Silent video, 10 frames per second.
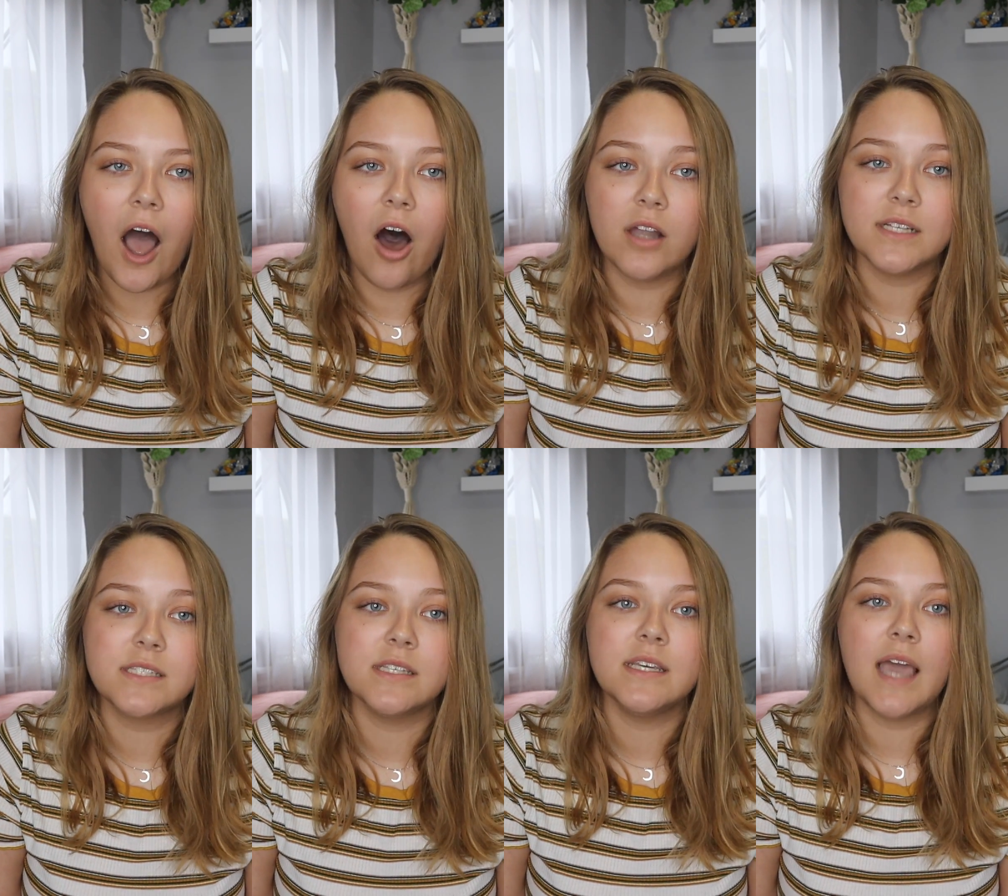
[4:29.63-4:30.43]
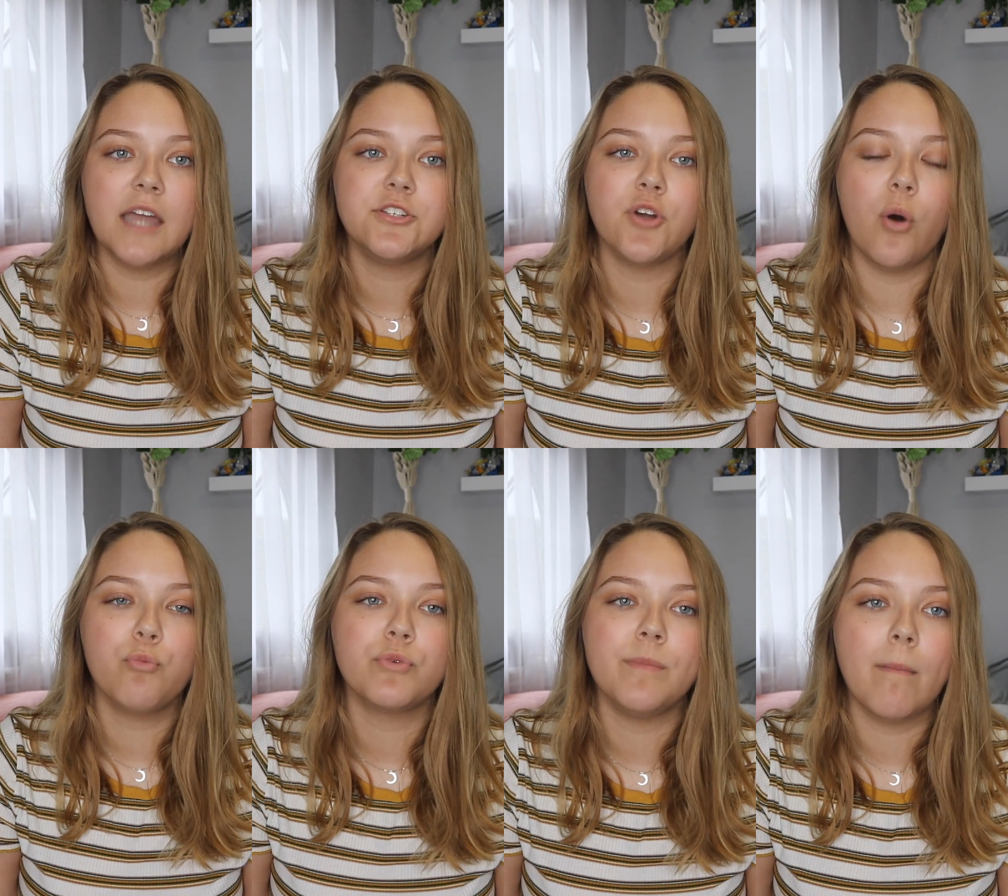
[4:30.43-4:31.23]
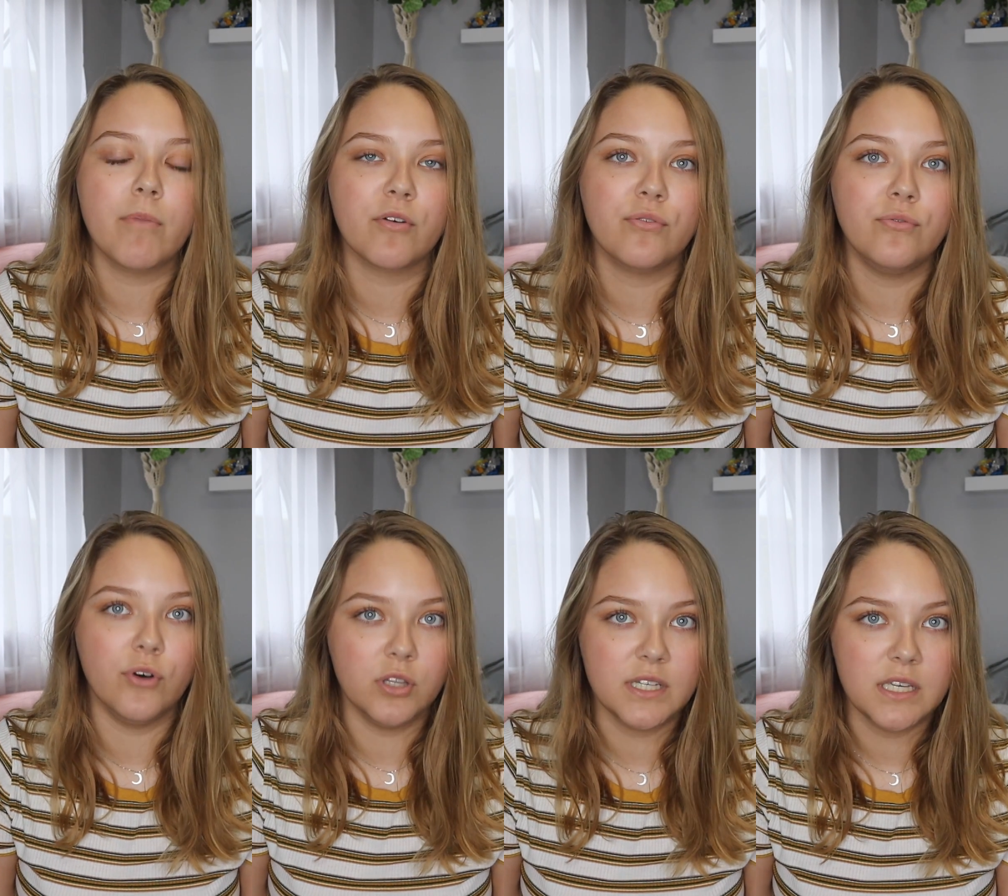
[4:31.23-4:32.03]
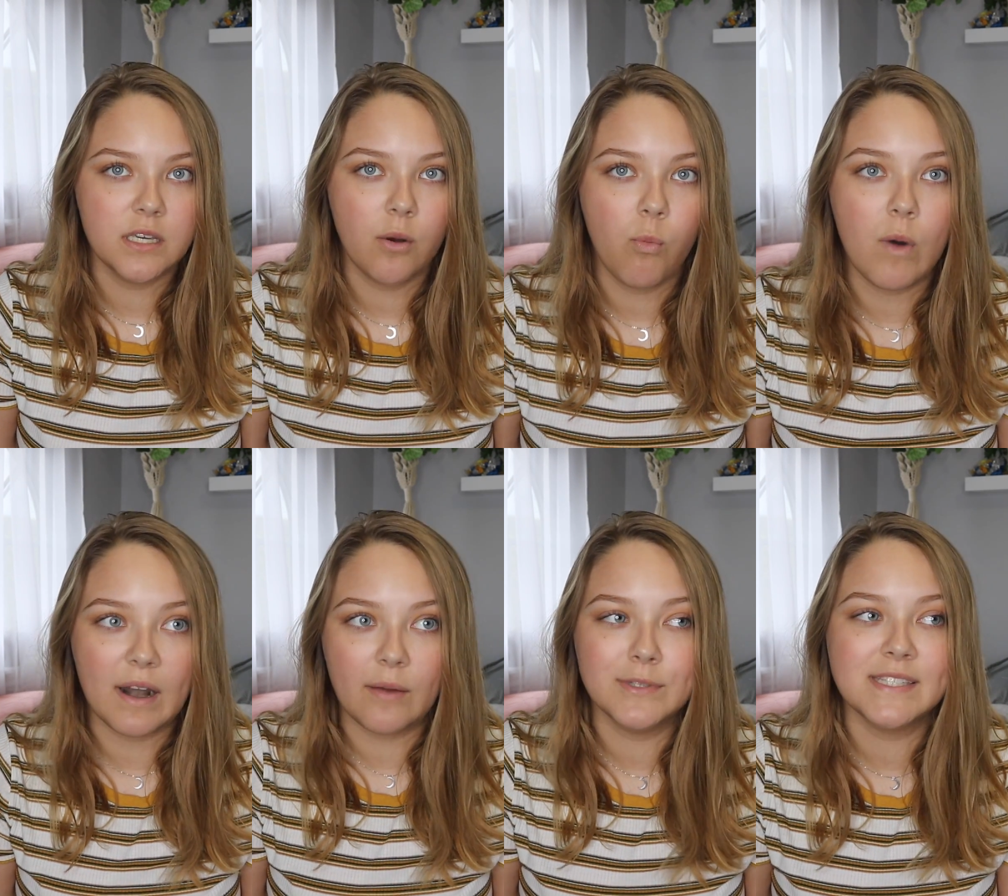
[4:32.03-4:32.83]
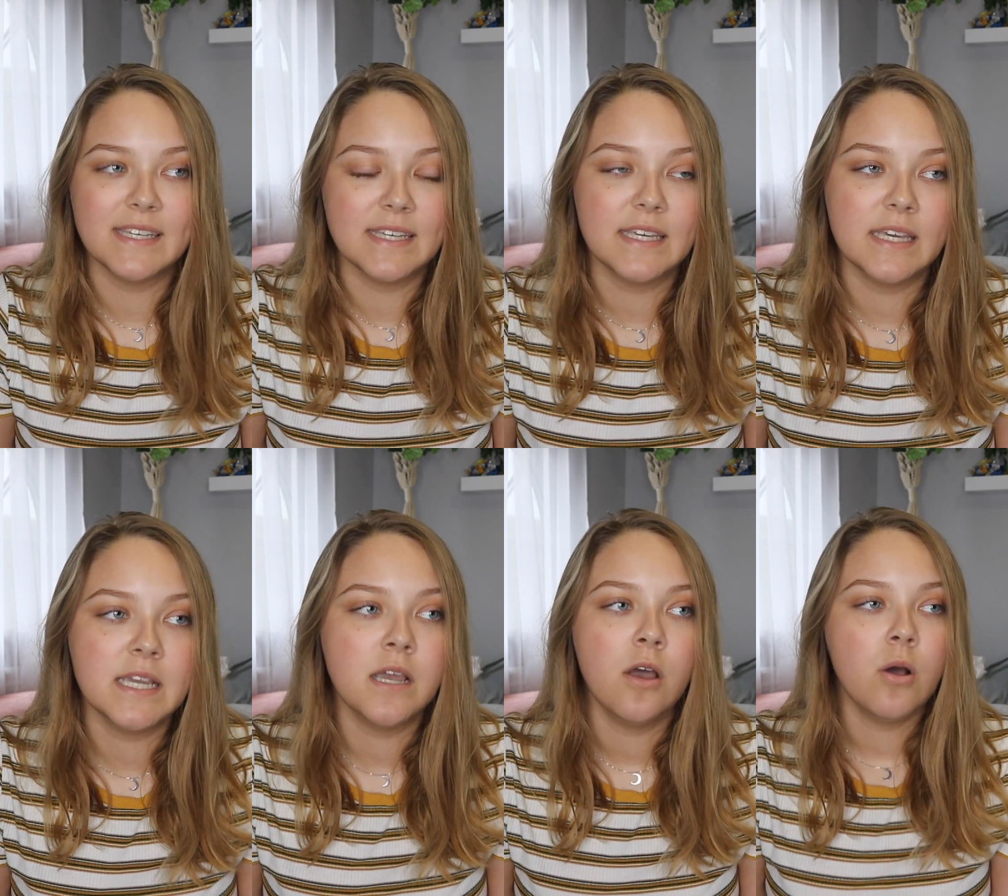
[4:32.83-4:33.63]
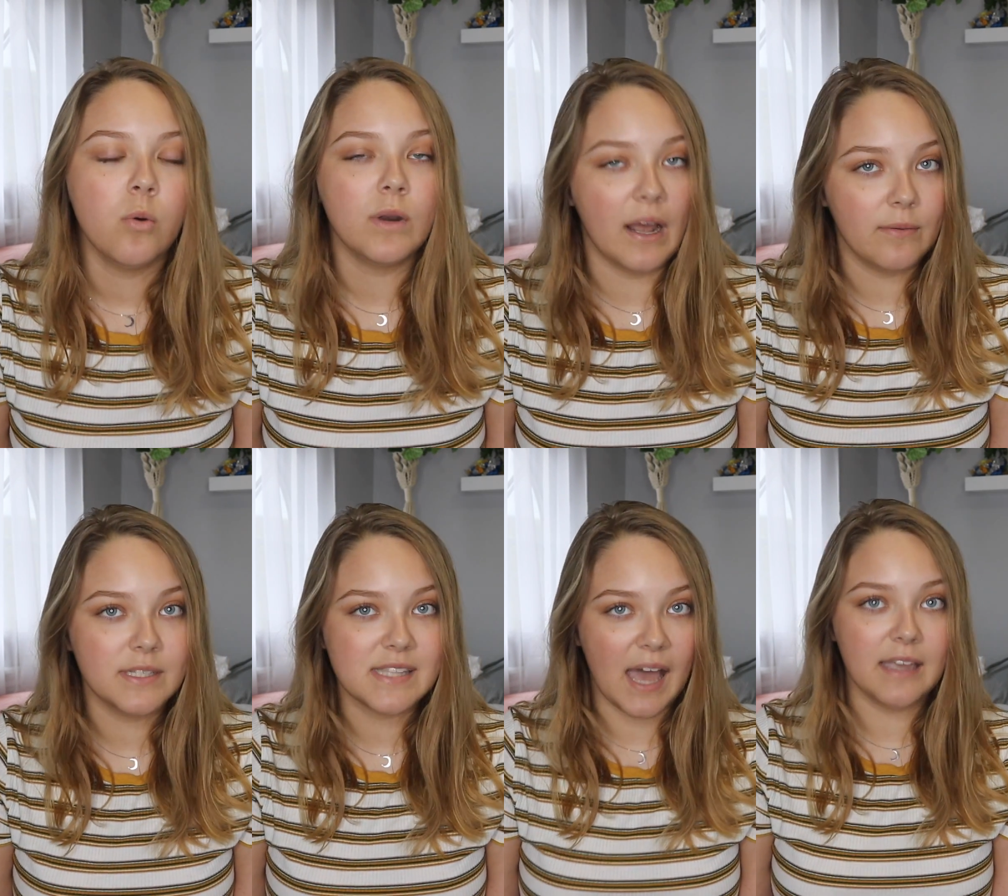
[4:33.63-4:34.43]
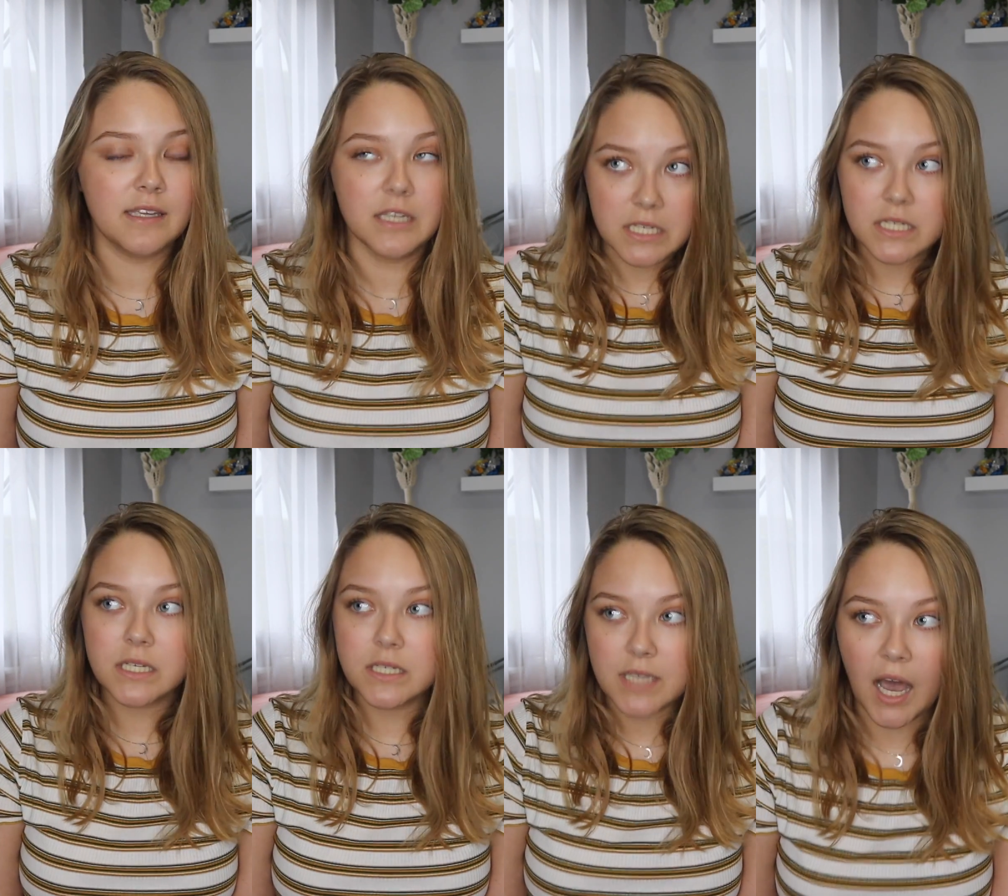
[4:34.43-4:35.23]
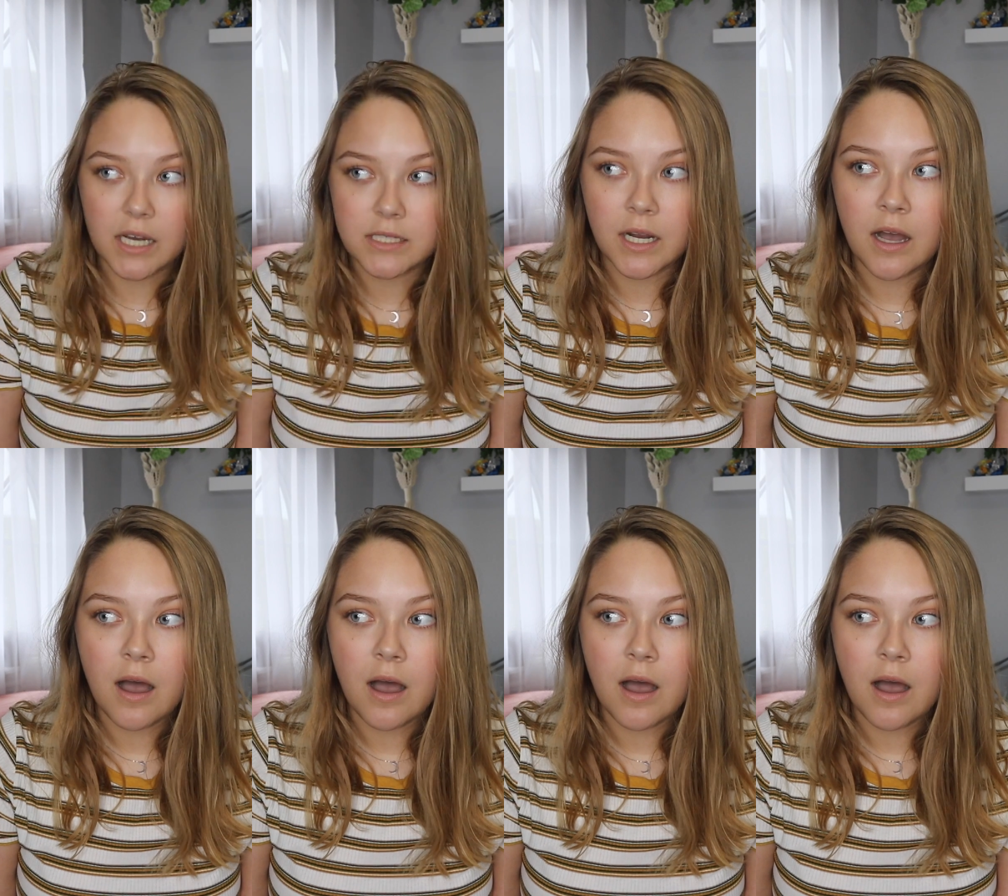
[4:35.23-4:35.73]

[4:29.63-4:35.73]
Honestly, I don't remember fully what I was thinking when I was that young,